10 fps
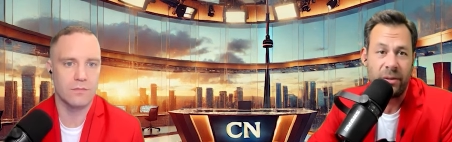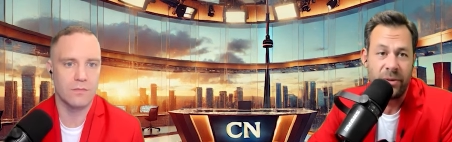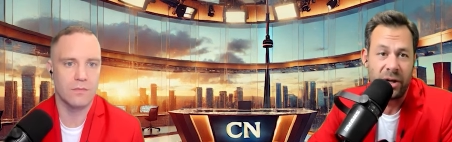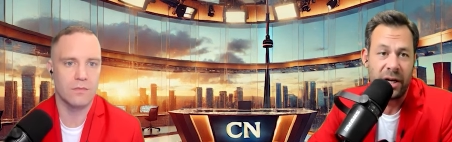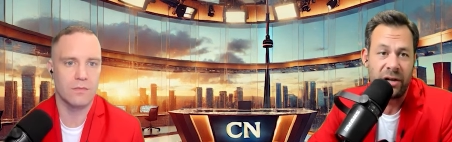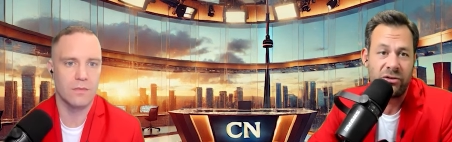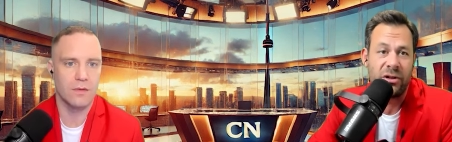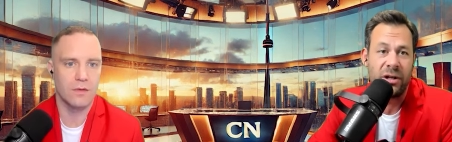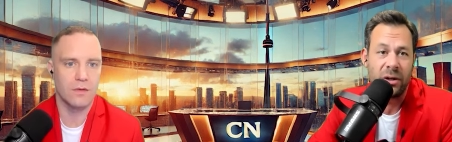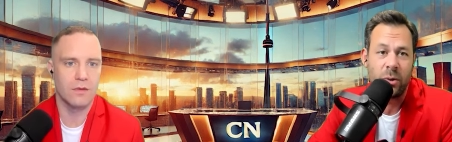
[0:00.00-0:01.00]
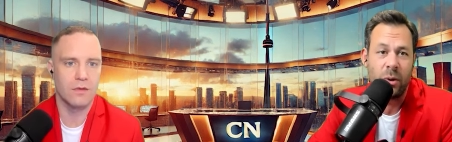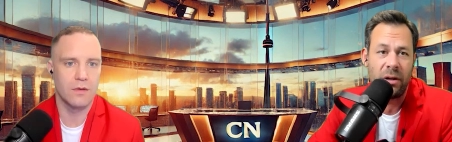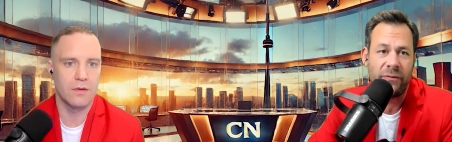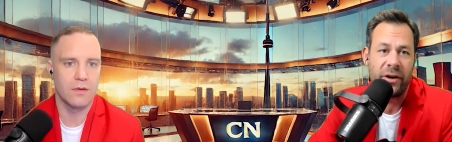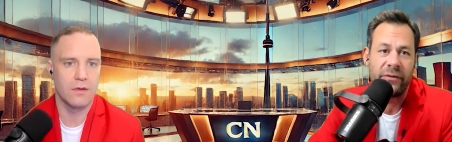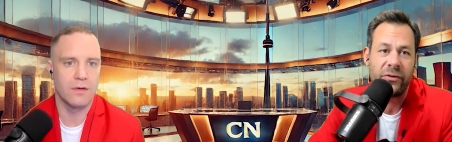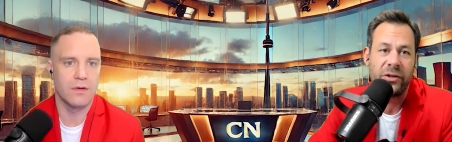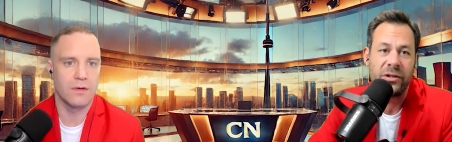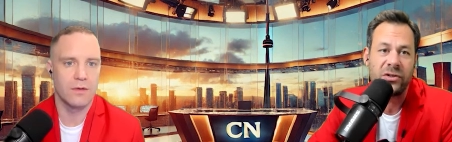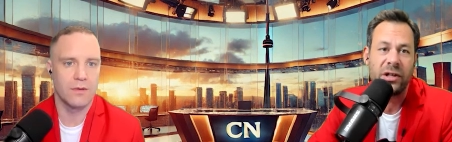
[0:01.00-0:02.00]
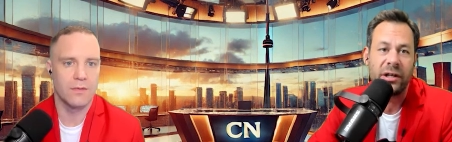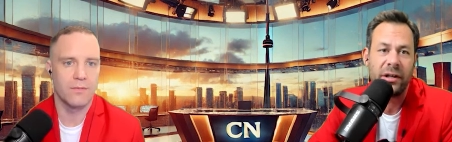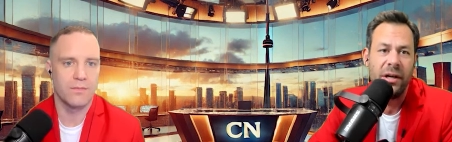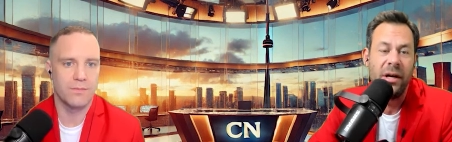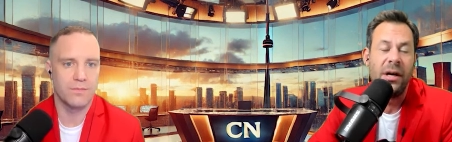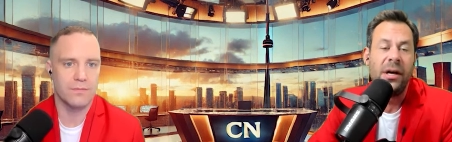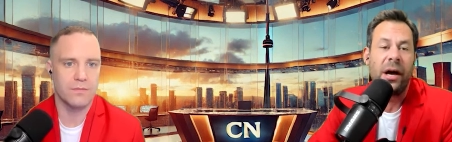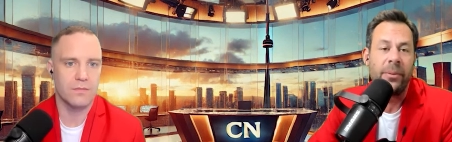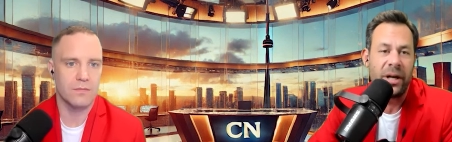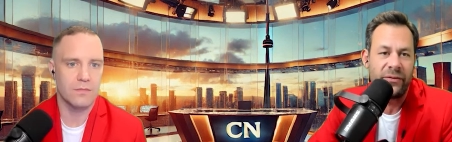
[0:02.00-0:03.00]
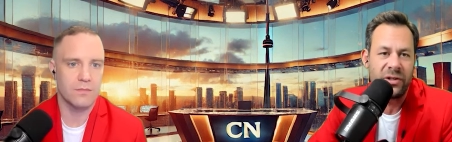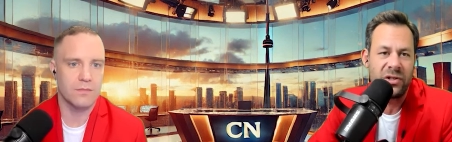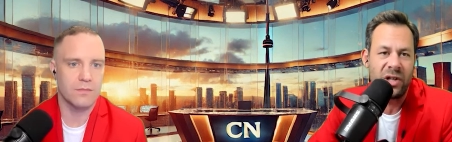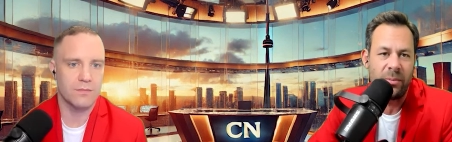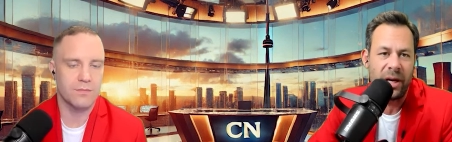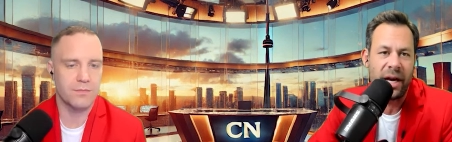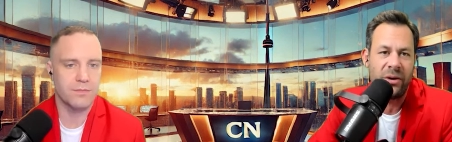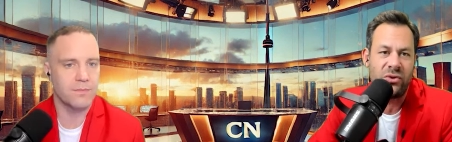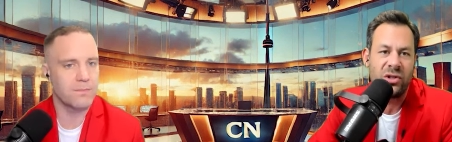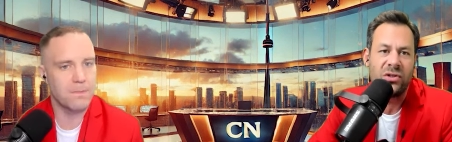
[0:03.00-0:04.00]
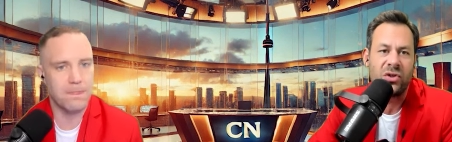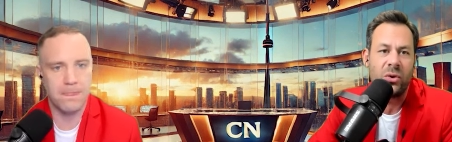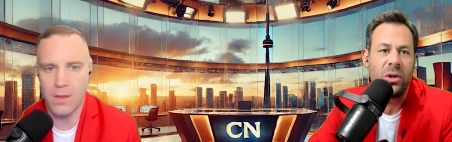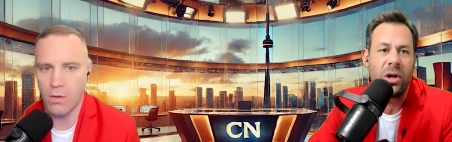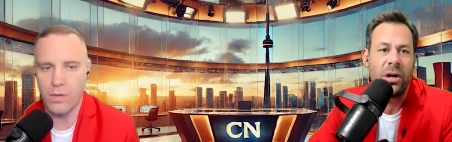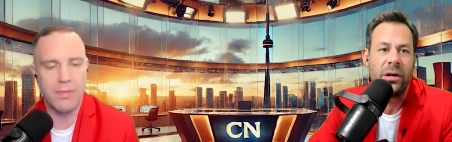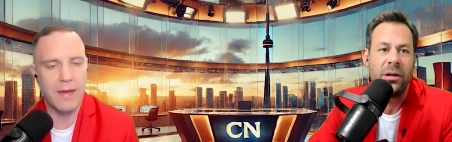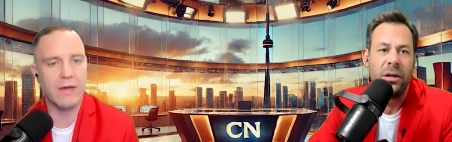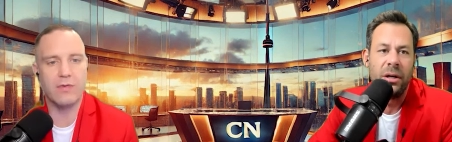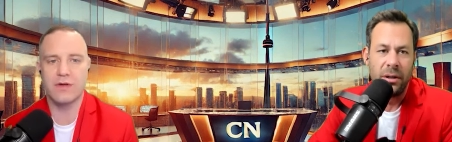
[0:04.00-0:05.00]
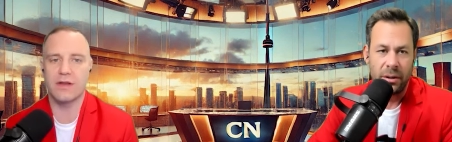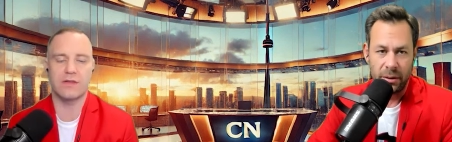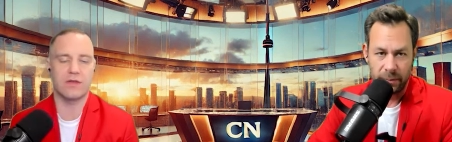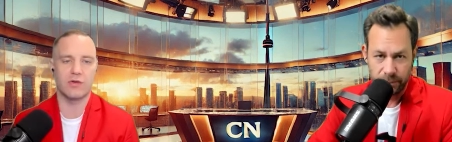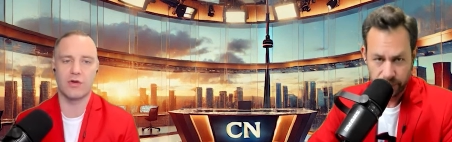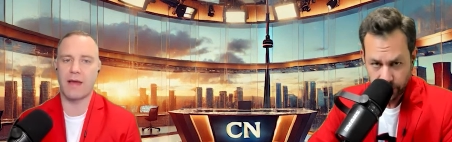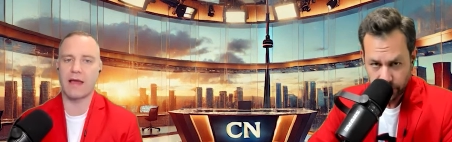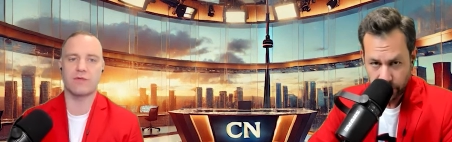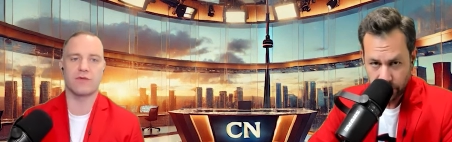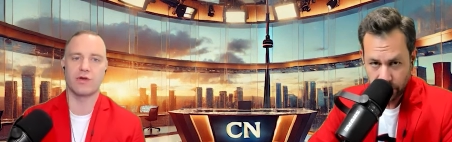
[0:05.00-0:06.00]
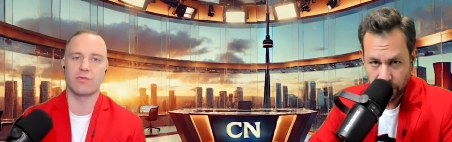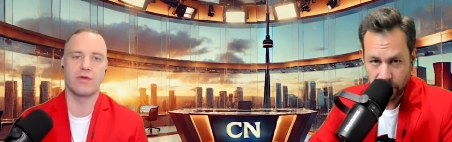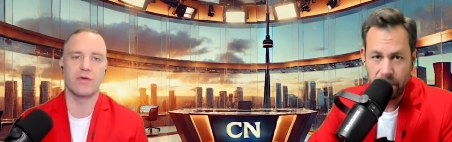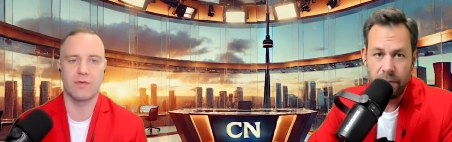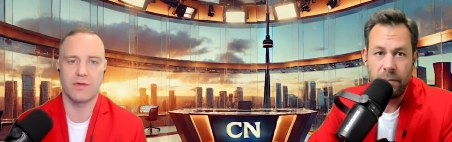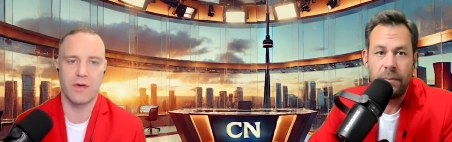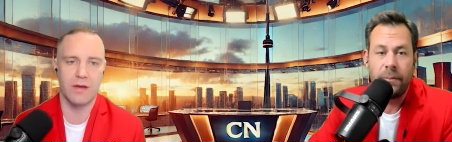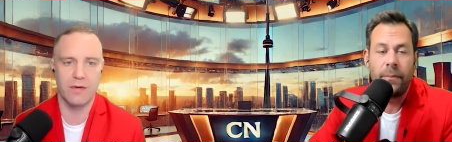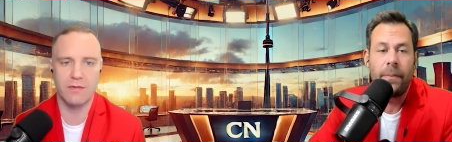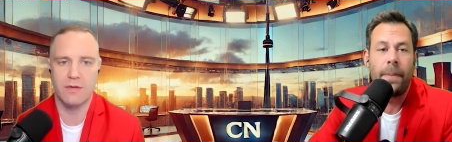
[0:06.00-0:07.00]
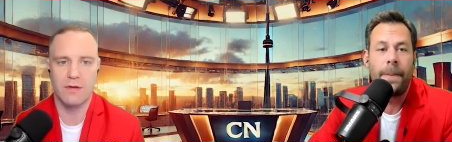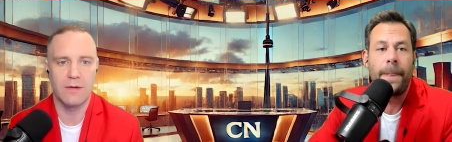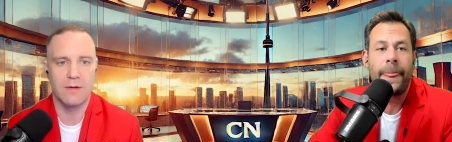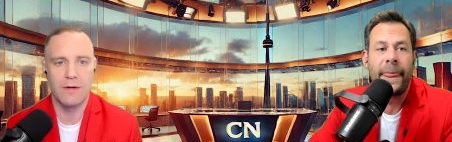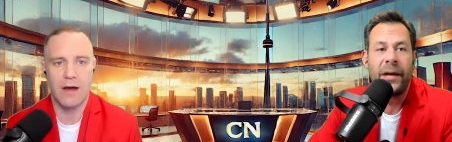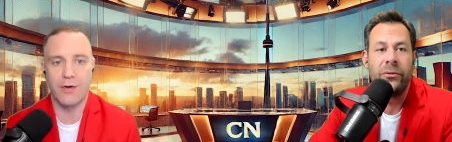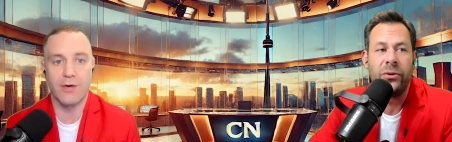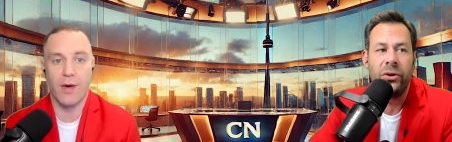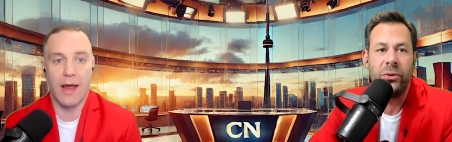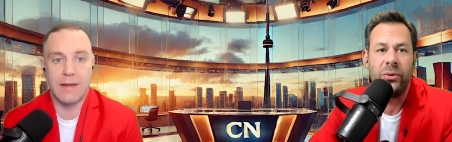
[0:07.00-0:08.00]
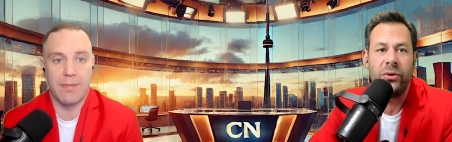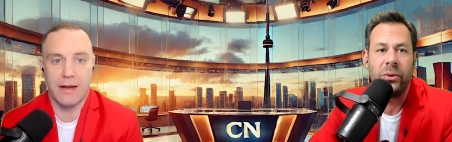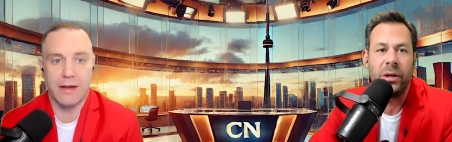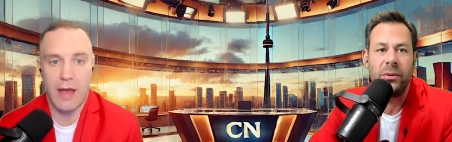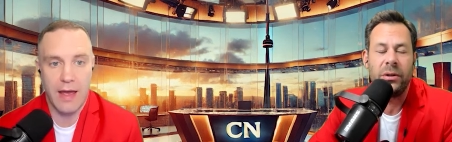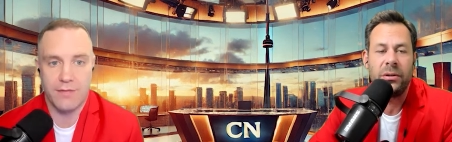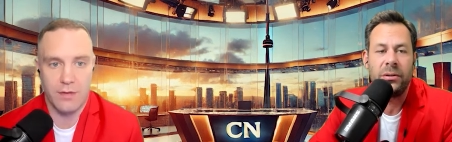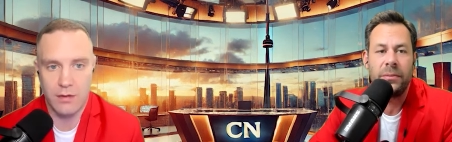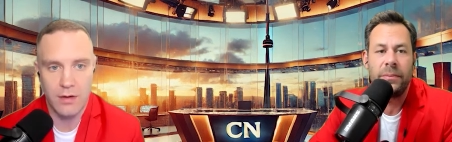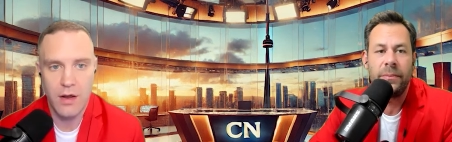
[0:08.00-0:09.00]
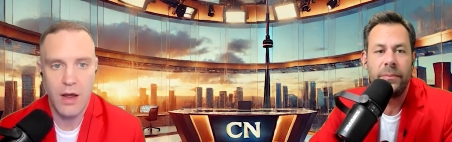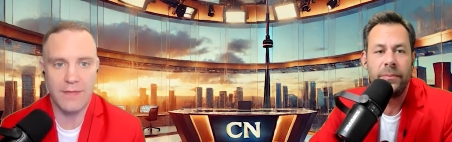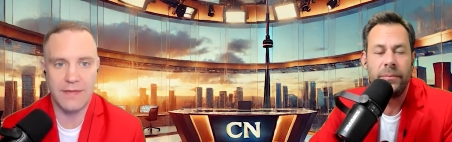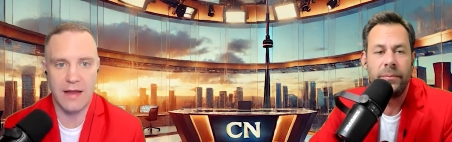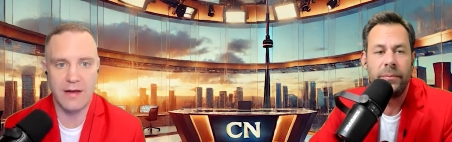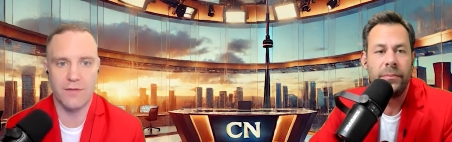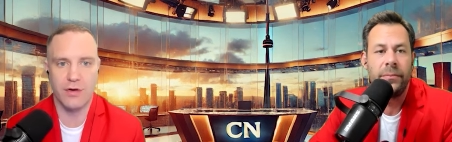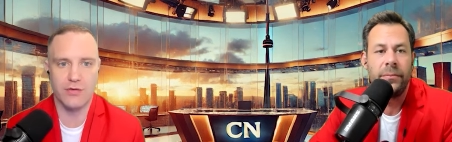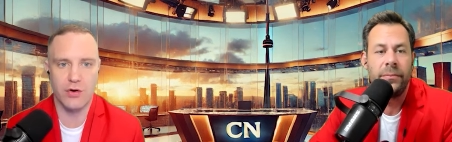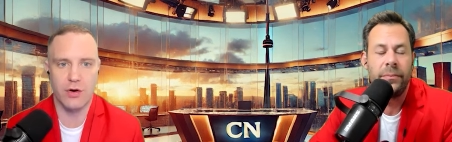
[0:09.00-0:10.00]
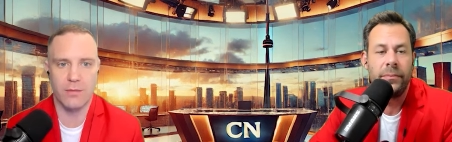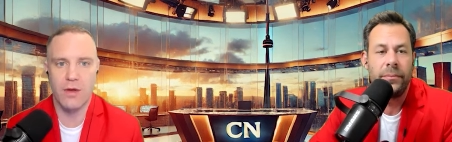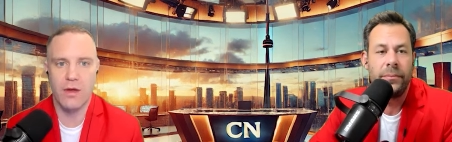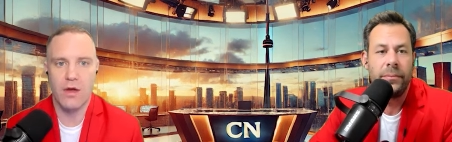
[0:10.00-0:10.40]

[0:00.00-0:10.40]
Speaker 1: I'm not actually going to qualify for this thing. I'm going to have to sell my house. And so, no, the bank was
Speaker 2: going to, your bank was going to renew with you anyways. I don't know renew anybody anyway. ever at the end of their term